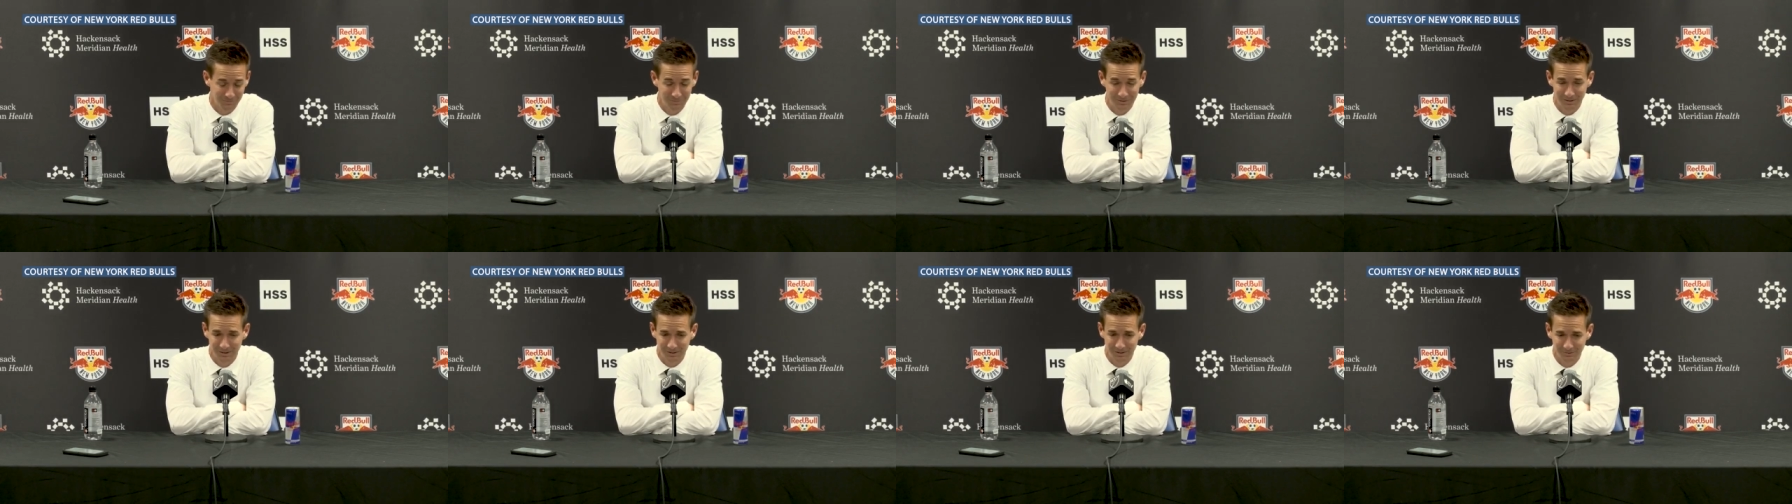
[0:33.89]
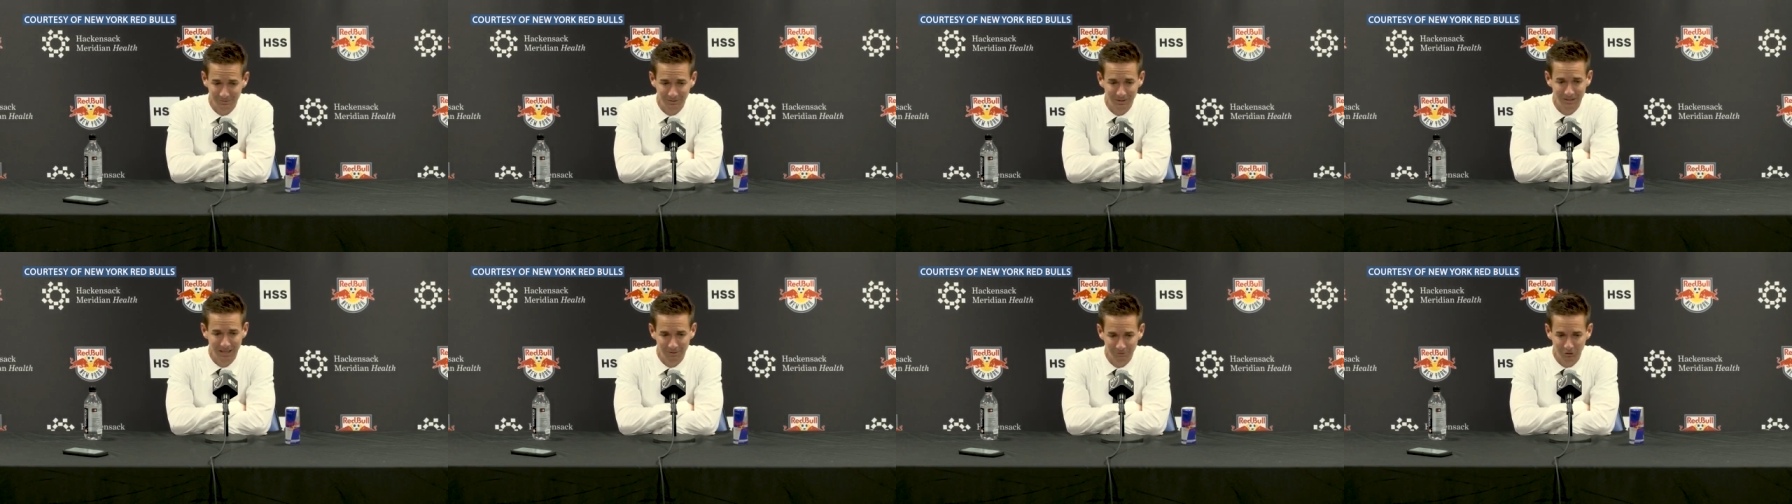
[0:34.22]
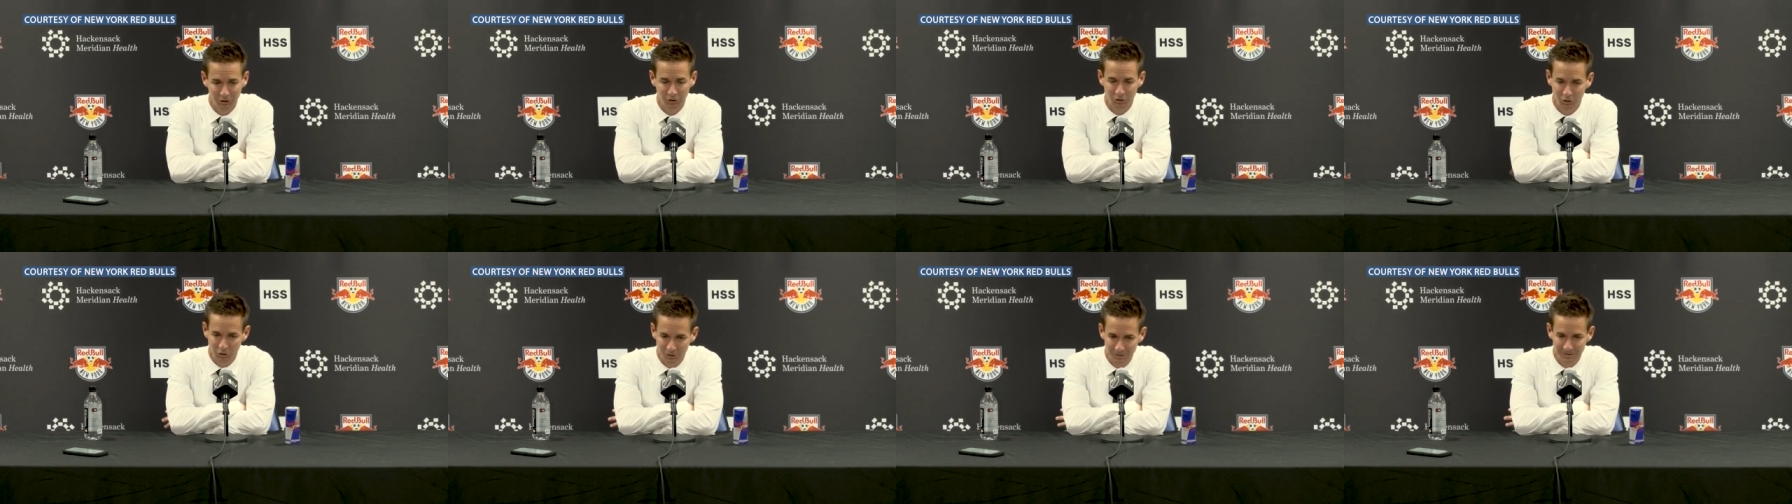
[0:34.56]
I mean, they have a
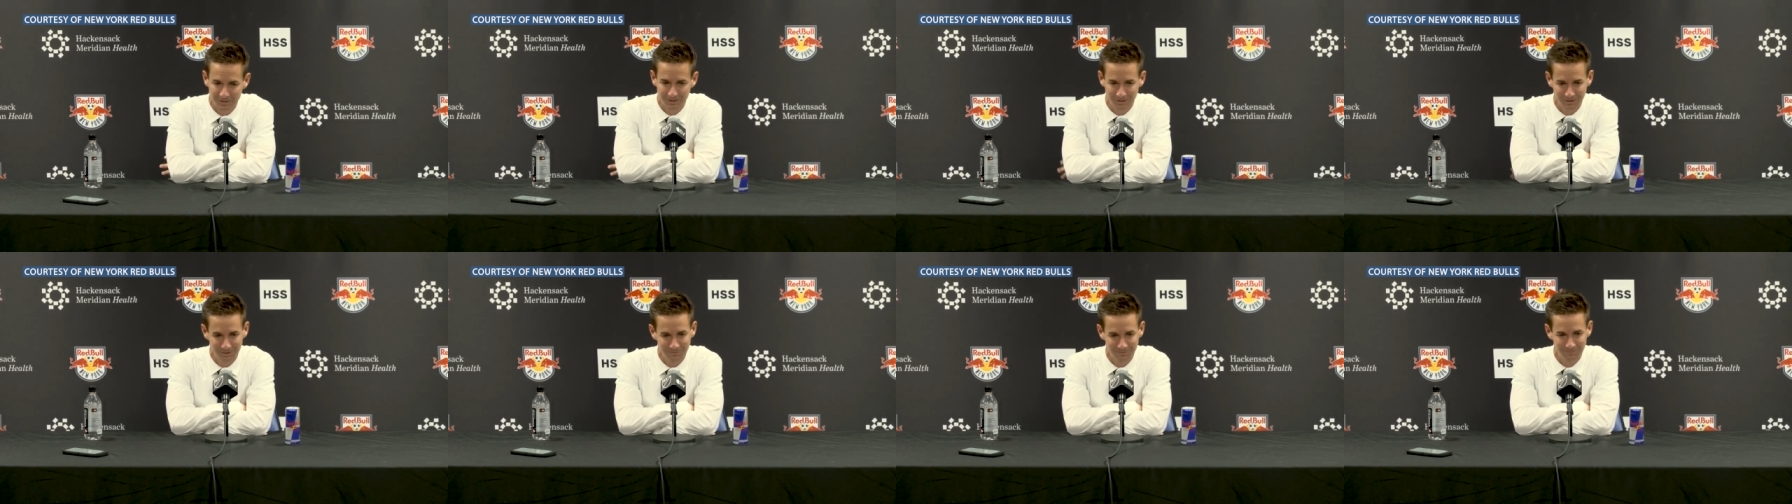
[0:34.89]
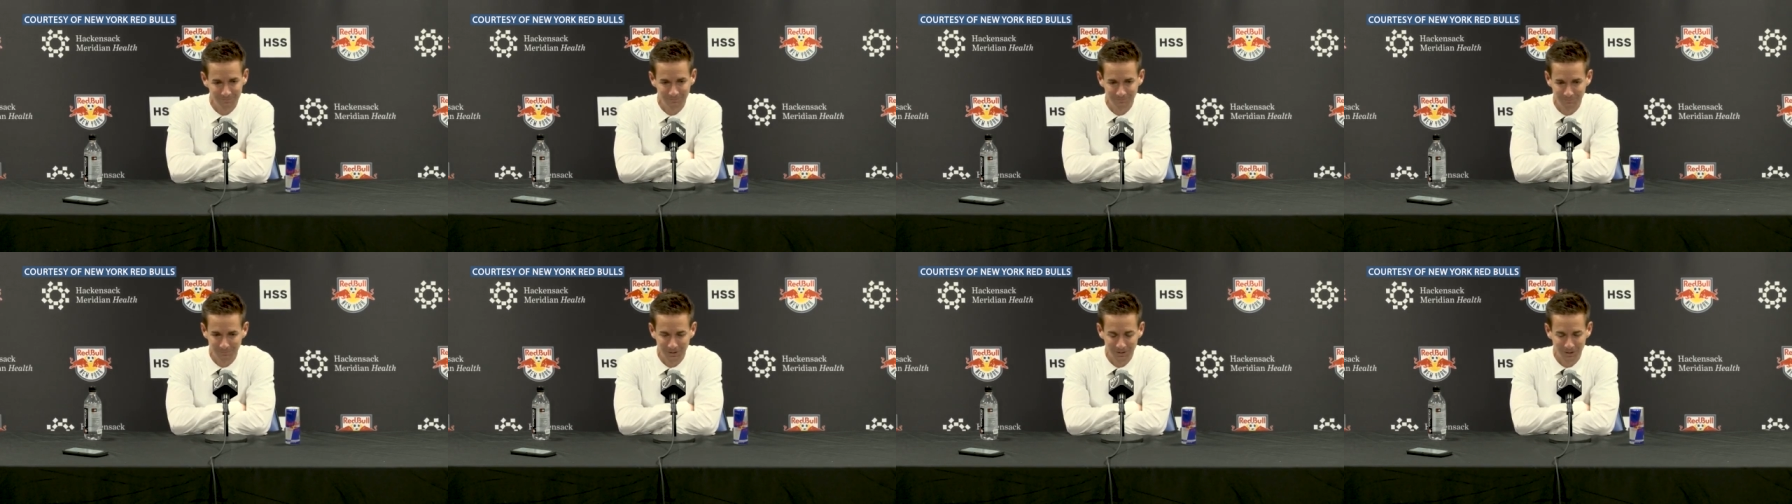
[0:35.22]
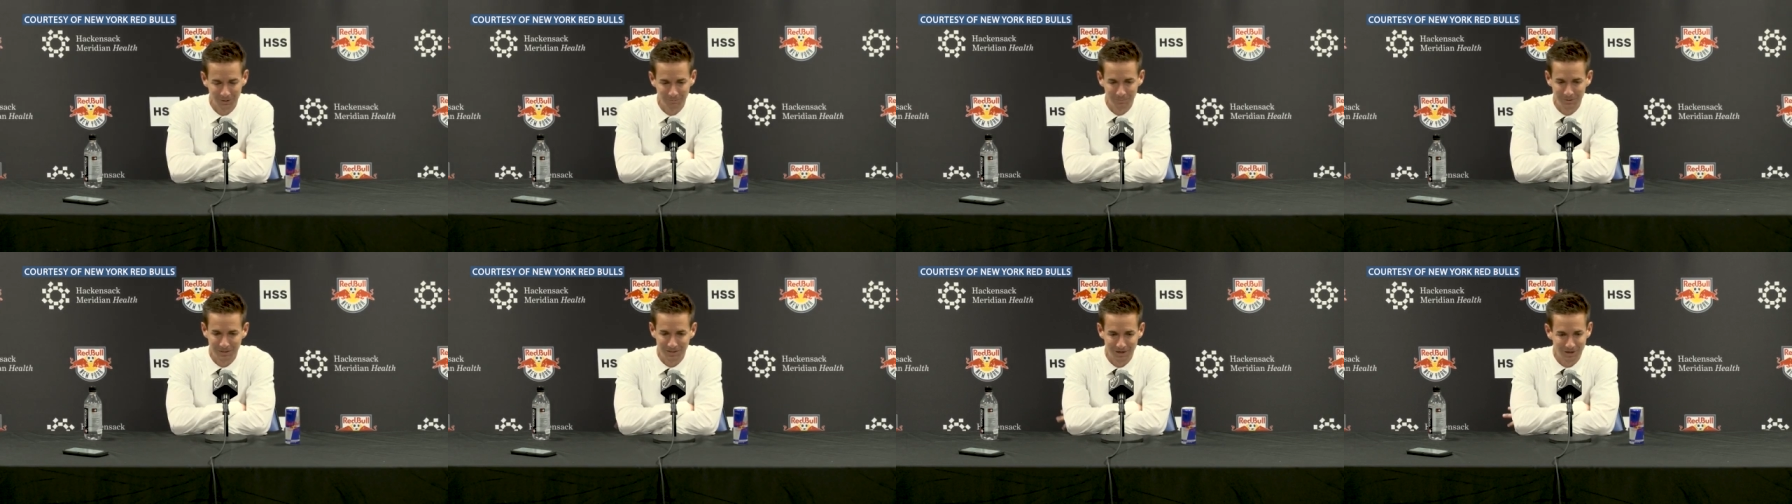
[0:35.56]
good team
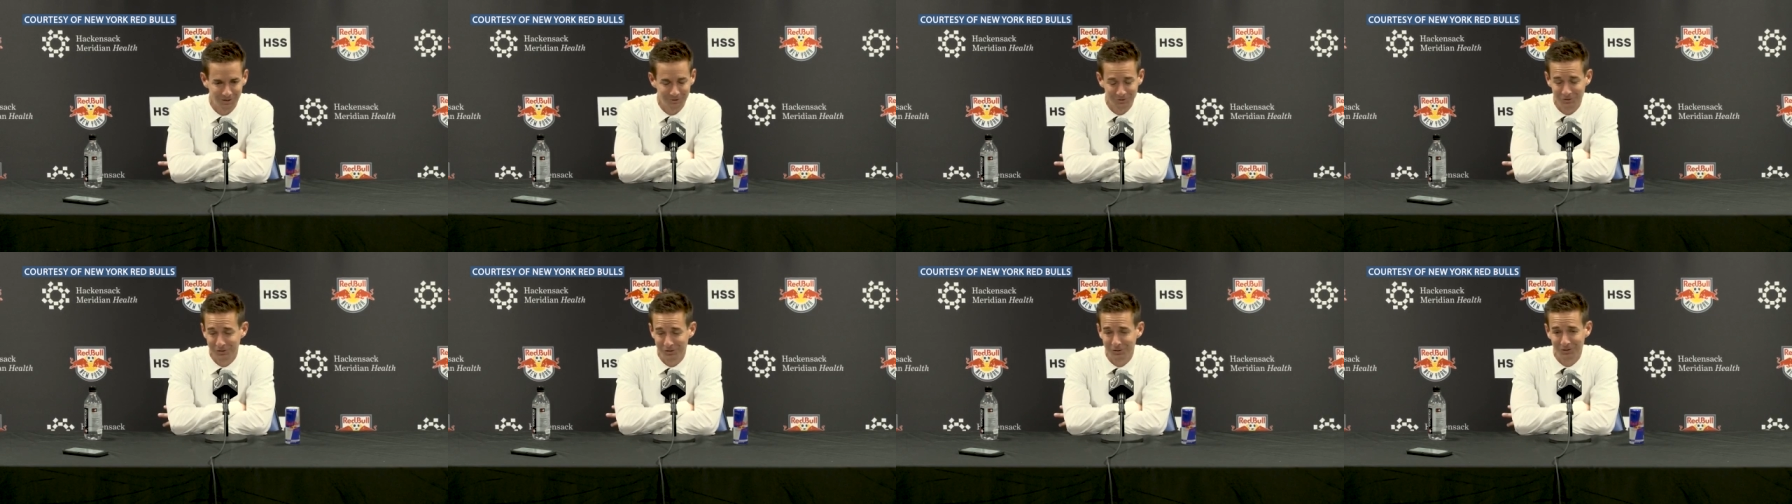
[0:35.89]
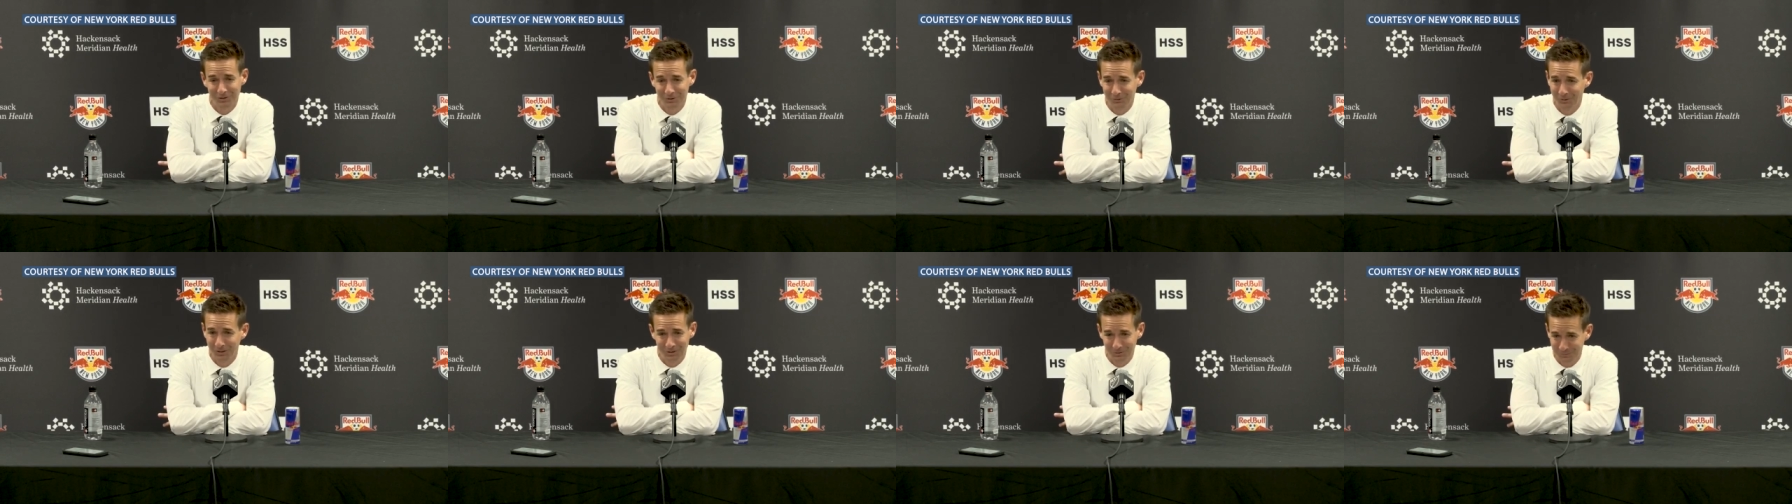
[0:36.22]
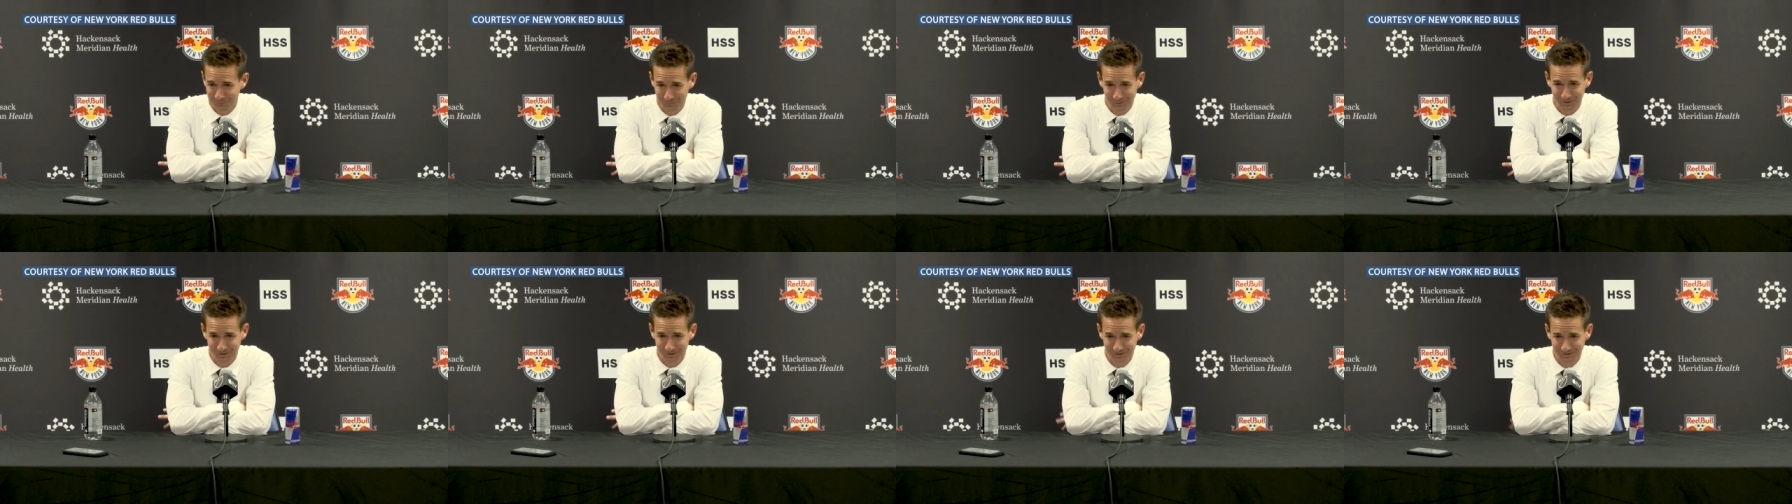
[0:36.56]
beyond just the
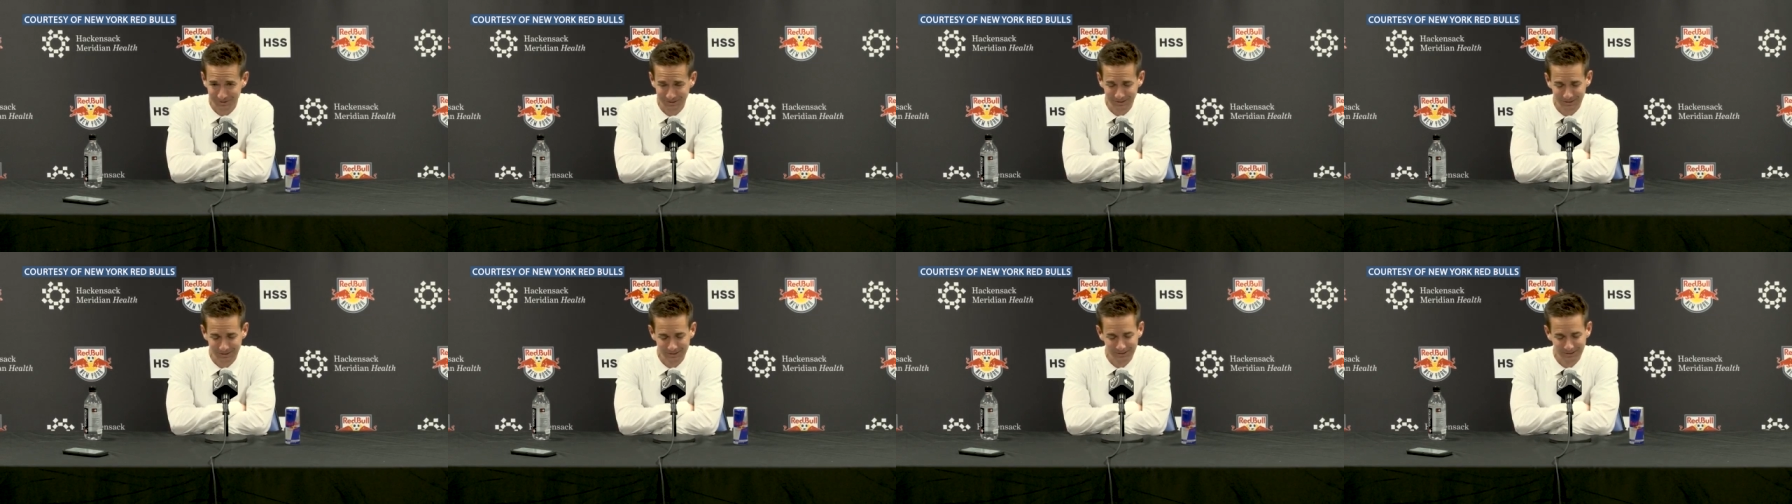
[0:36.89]
greatest player.